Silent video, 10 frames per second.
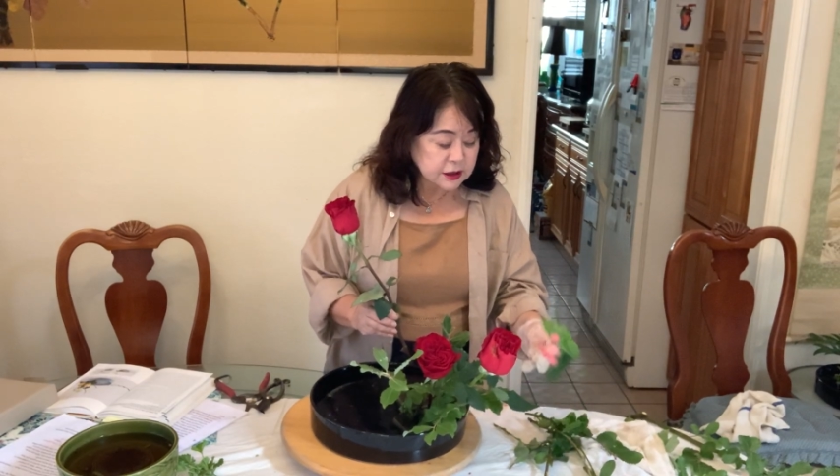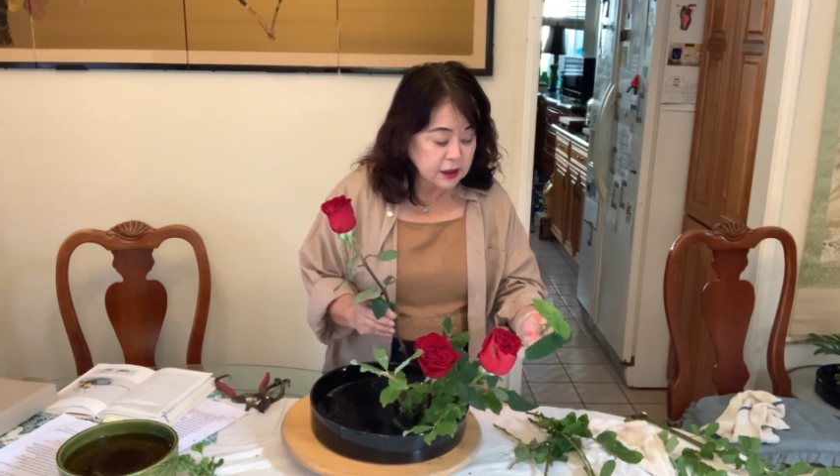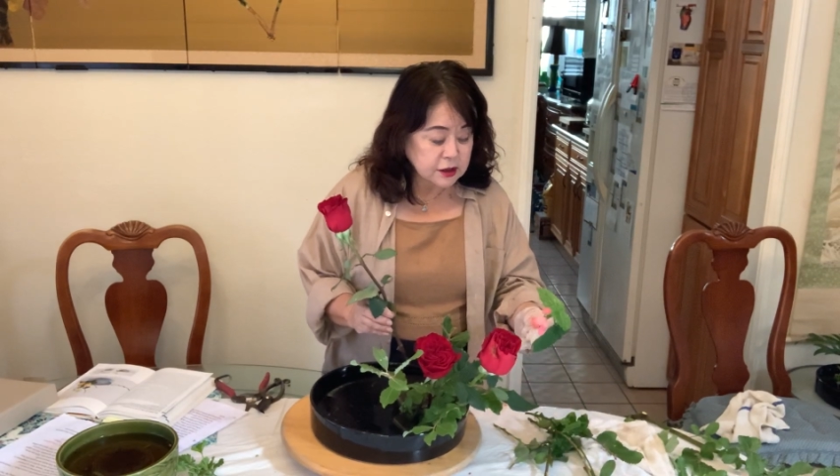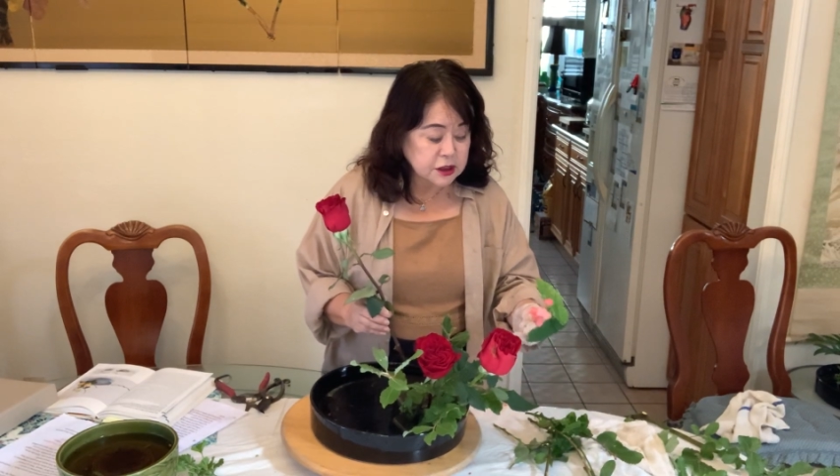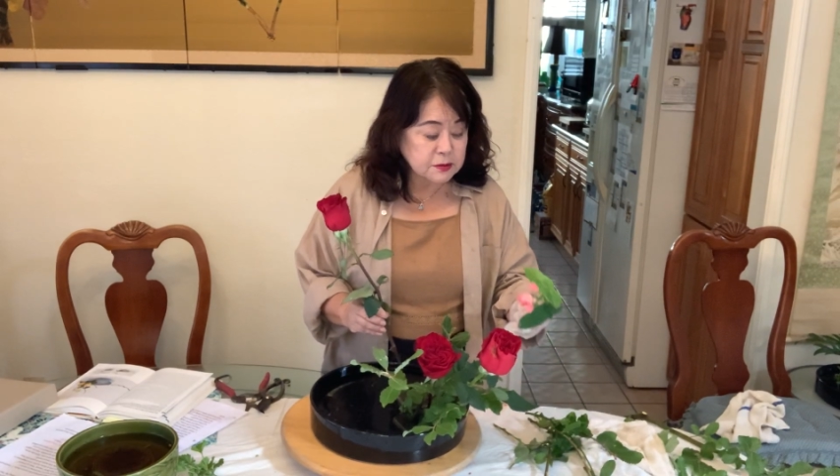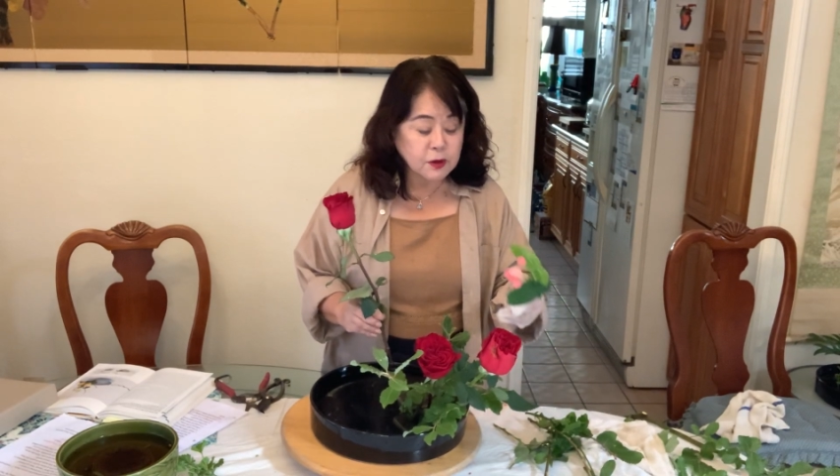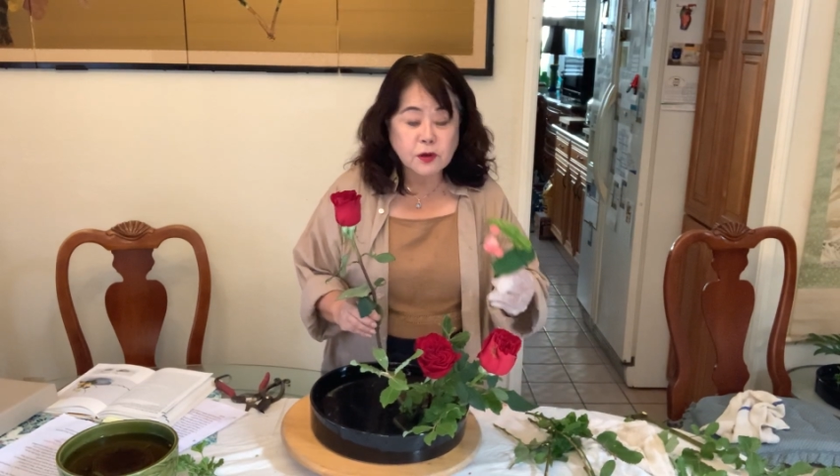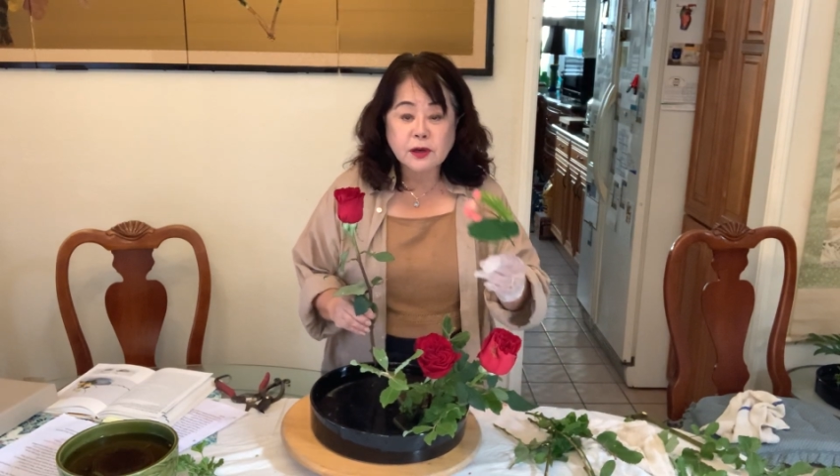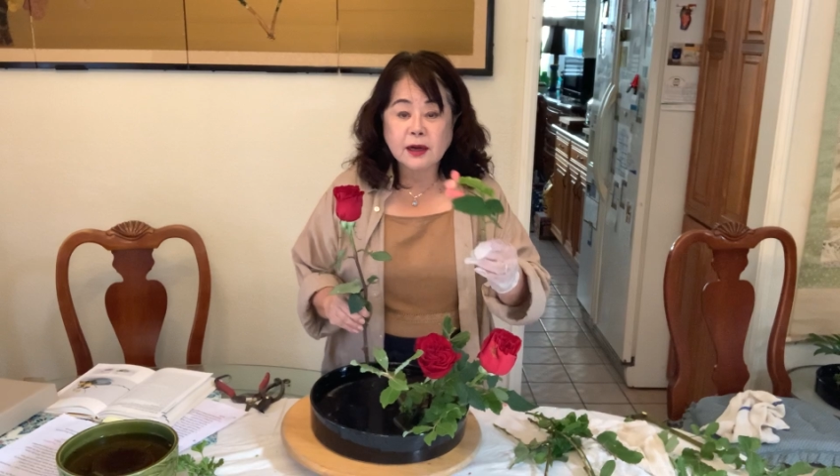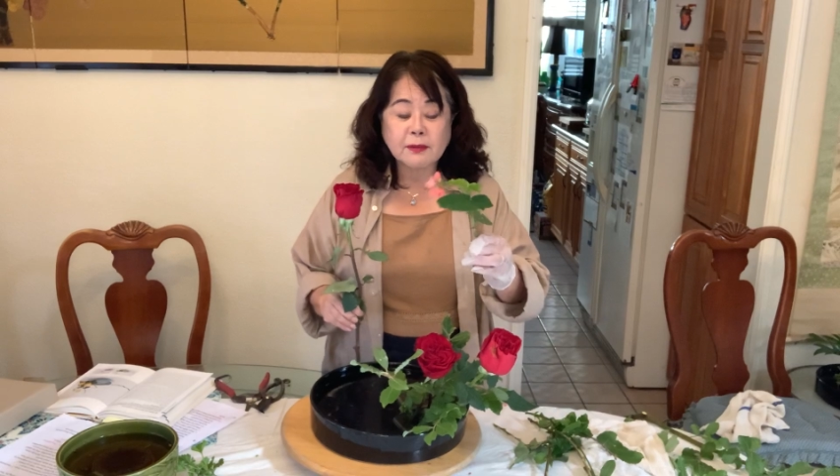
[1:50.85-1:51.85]
kind of
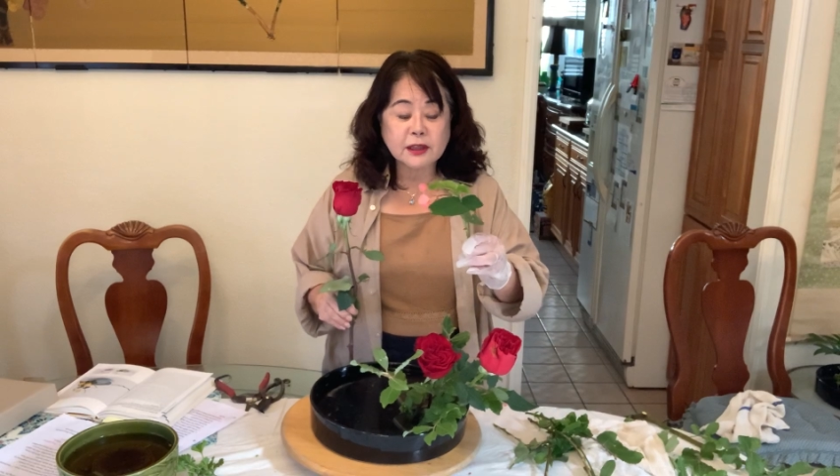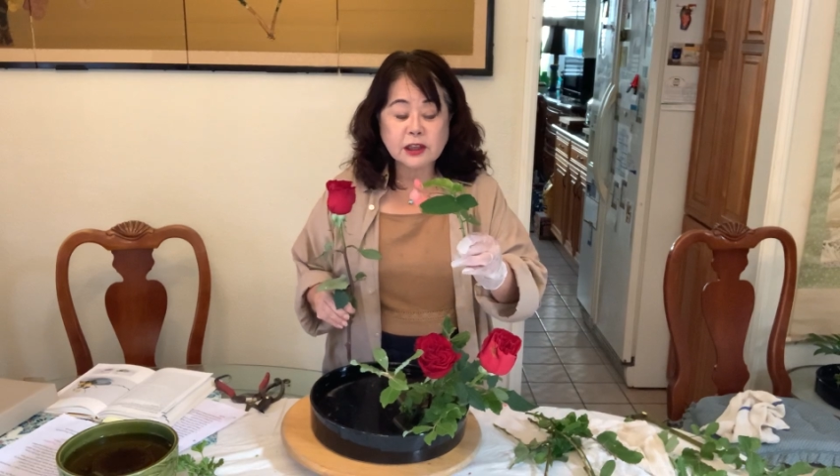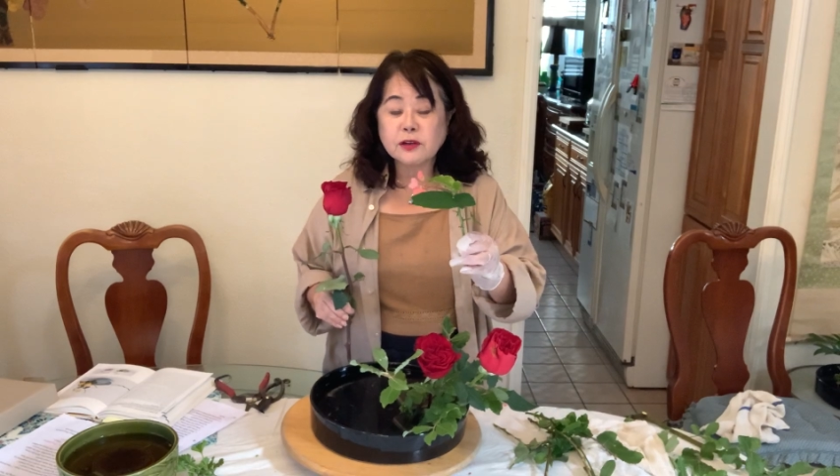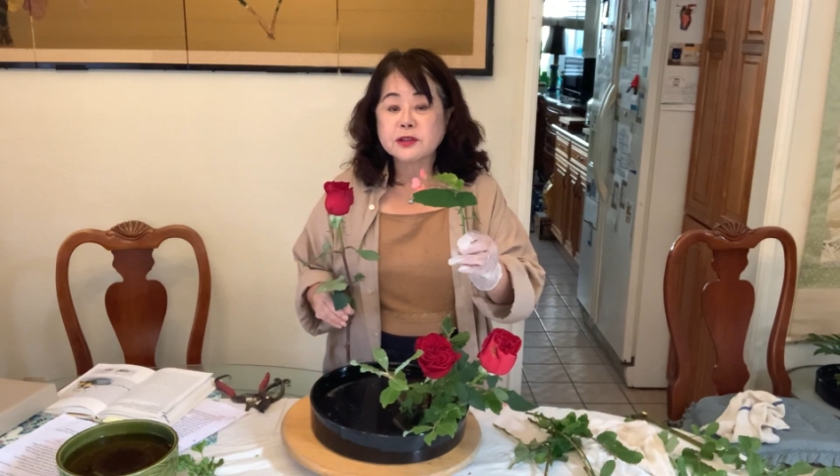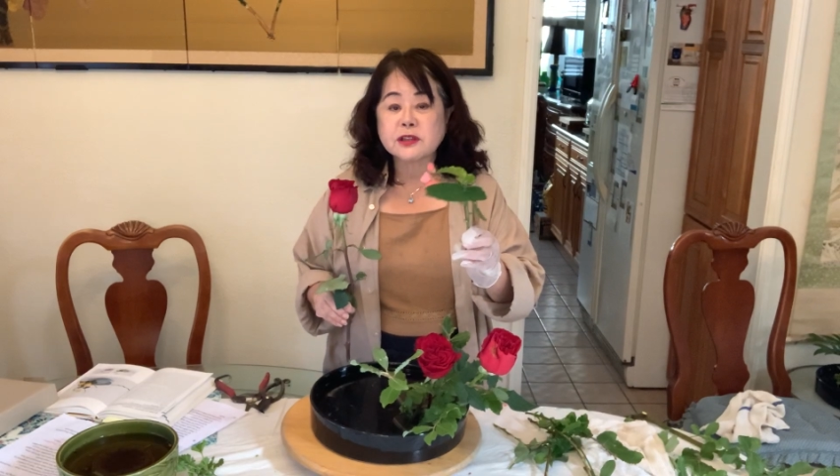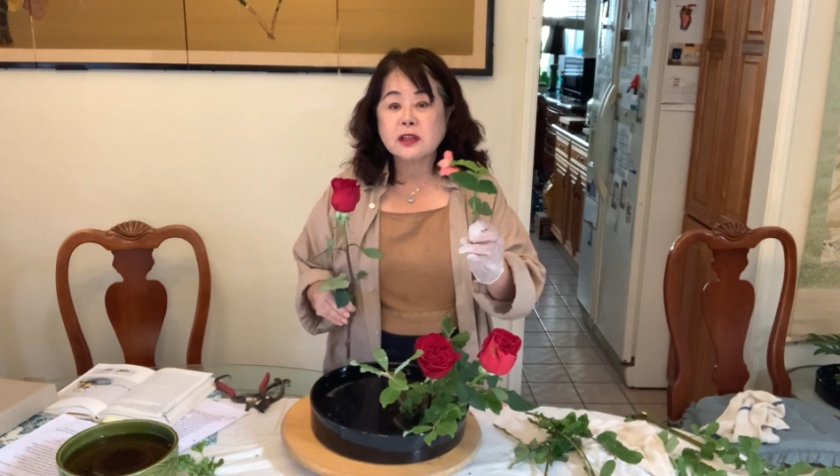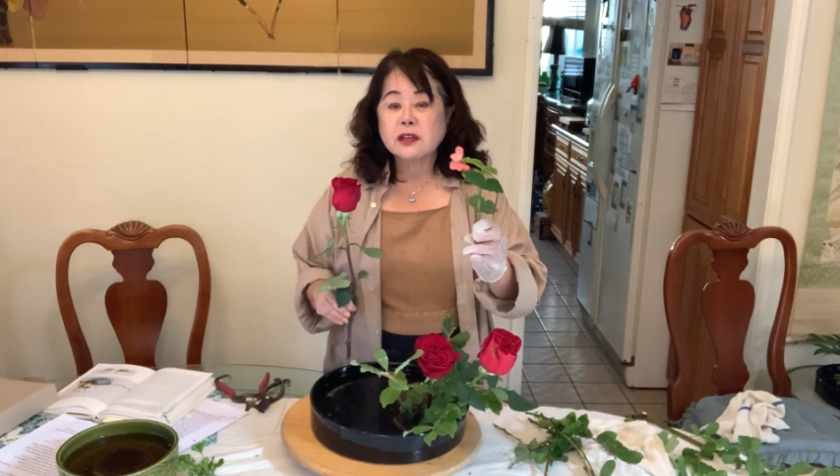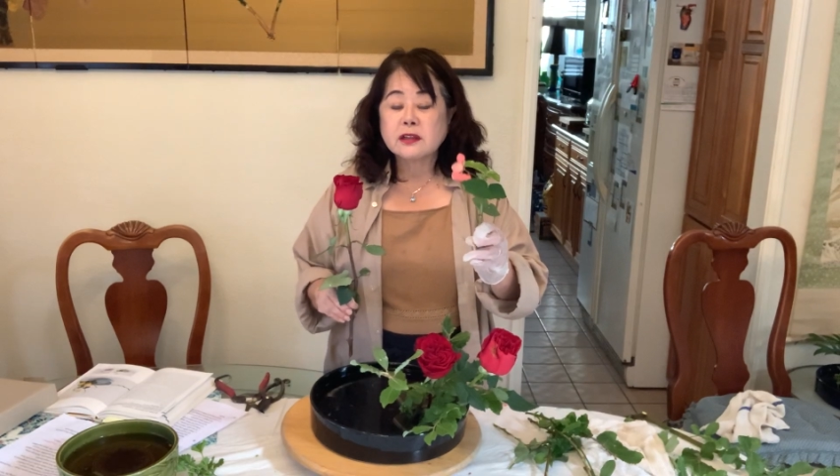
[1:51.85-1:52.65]
small materials,